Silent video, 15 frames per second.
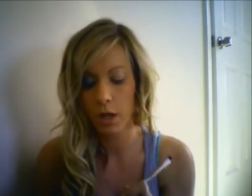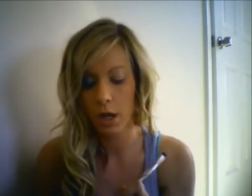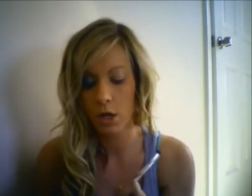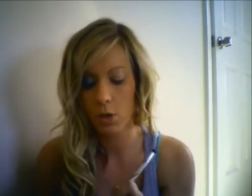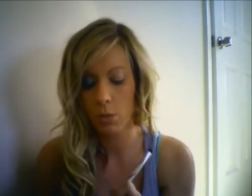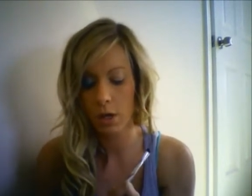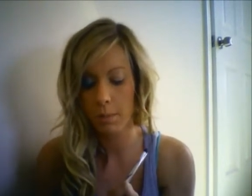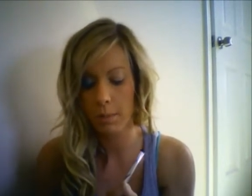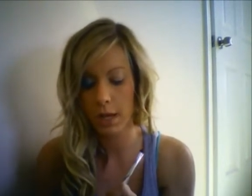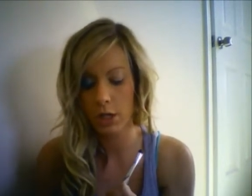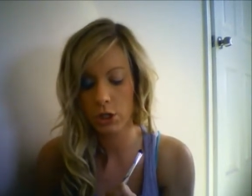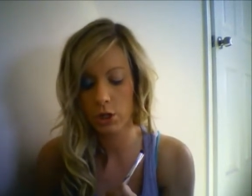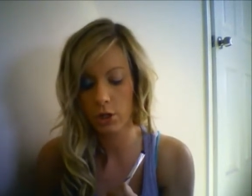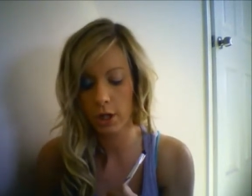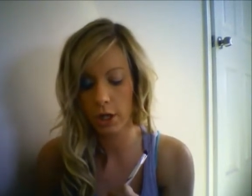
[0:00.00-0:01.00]
And you want to make
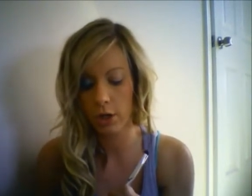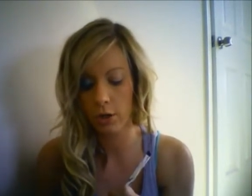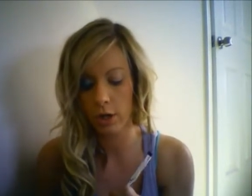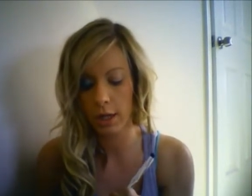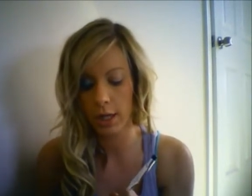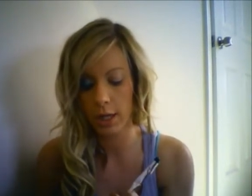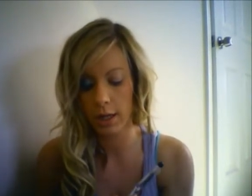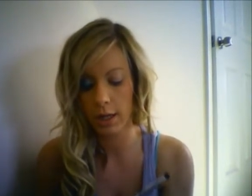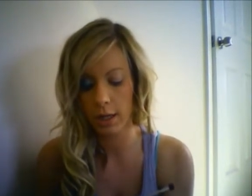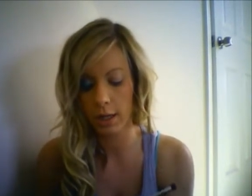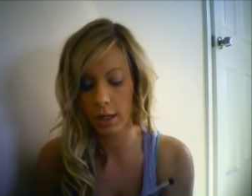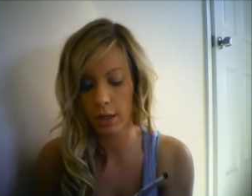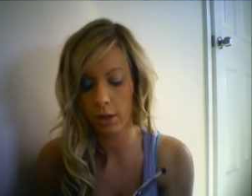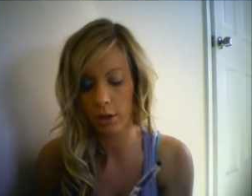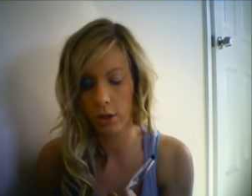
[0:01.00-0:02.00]
sure that you're getting the
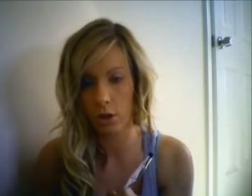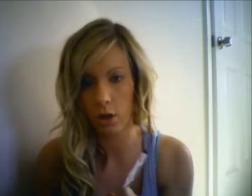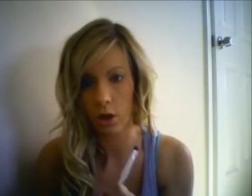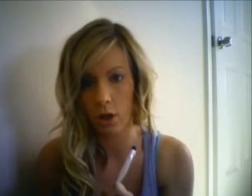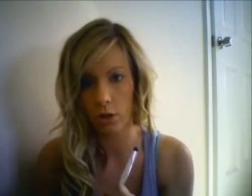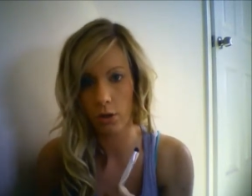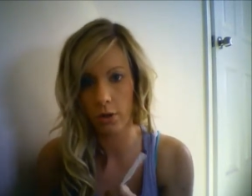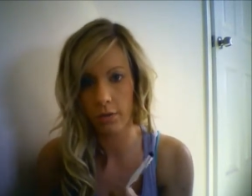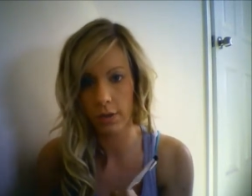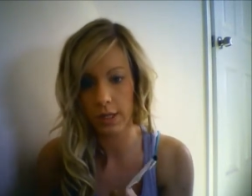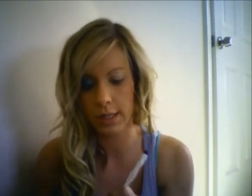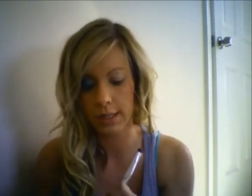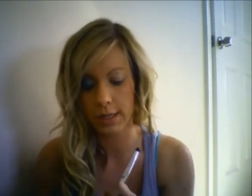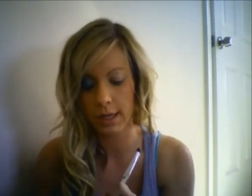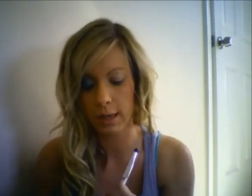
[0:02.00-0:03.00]
color all over
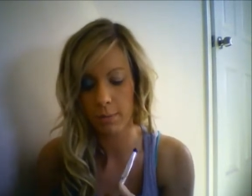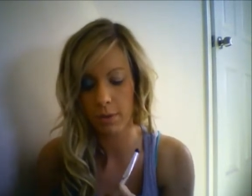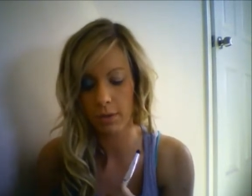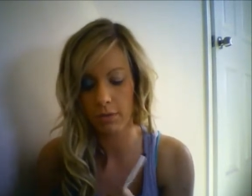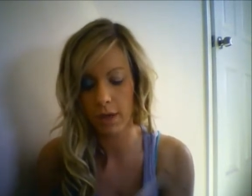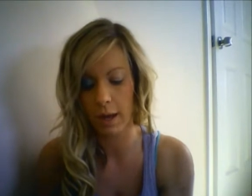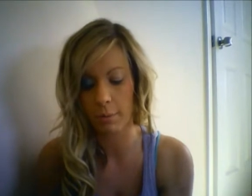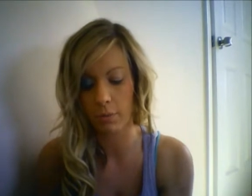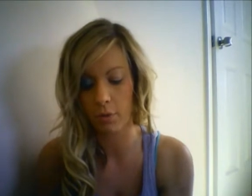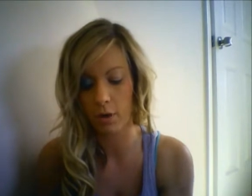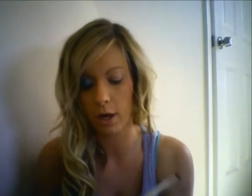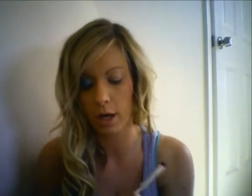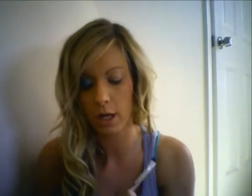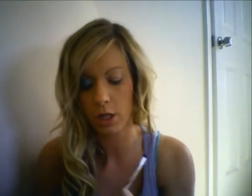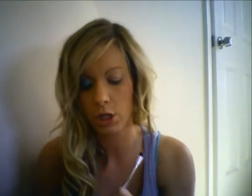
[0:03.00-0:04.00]
the tip of that
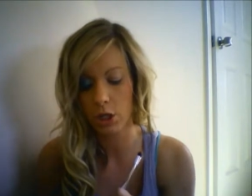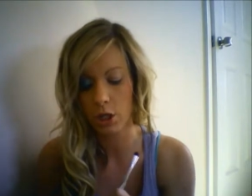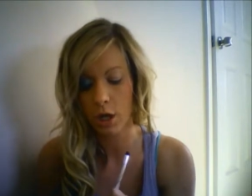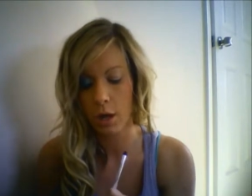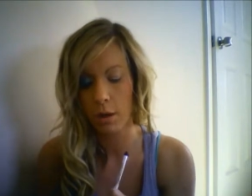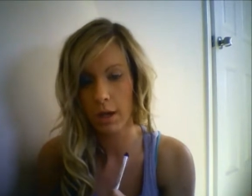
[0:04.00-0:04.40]
brush,